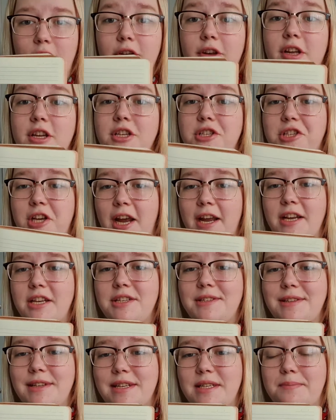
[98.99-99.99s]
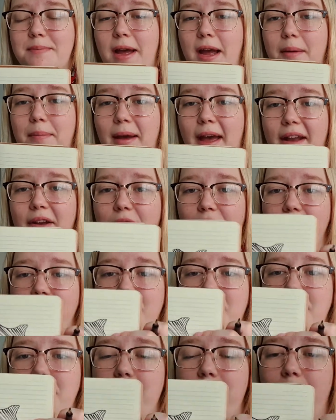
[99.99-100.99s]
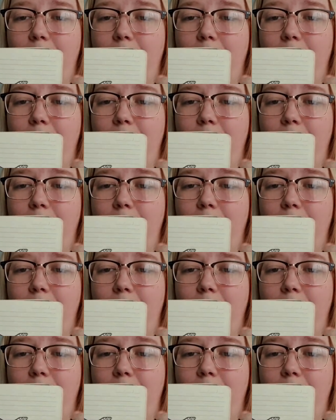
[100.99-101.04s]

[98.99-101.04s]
You can change these back panels